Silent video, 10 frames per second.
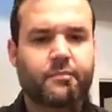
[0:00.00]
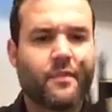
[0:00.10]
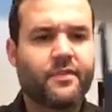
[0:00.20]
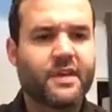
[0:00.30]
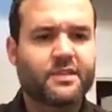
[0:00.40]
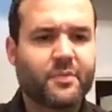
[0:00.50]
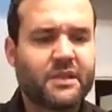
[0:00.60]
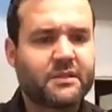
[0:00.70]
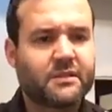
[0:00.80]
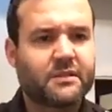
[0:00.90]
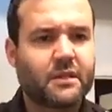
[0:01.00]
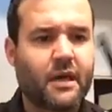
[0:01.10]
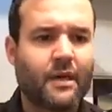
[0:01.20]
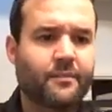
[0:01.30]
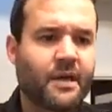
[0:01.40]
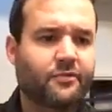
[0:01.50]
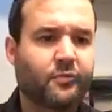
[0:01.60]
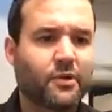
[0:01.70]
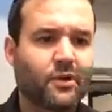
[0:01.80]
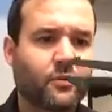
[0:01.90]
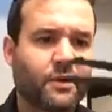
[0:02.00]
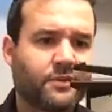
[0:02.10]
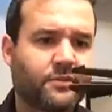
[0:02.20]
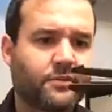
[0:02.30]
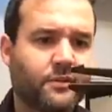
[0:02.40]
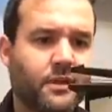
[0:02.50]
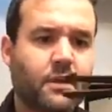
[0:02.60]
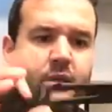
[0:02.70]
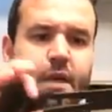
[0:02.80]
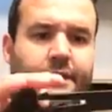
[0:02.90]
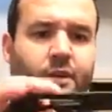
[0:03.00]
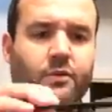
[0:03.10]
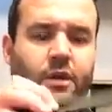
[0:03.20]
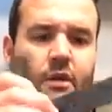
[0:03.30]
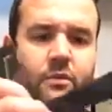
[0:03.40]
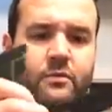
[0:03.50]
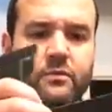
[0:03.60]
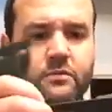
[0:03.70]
This piece I am not familiar with. I don't know.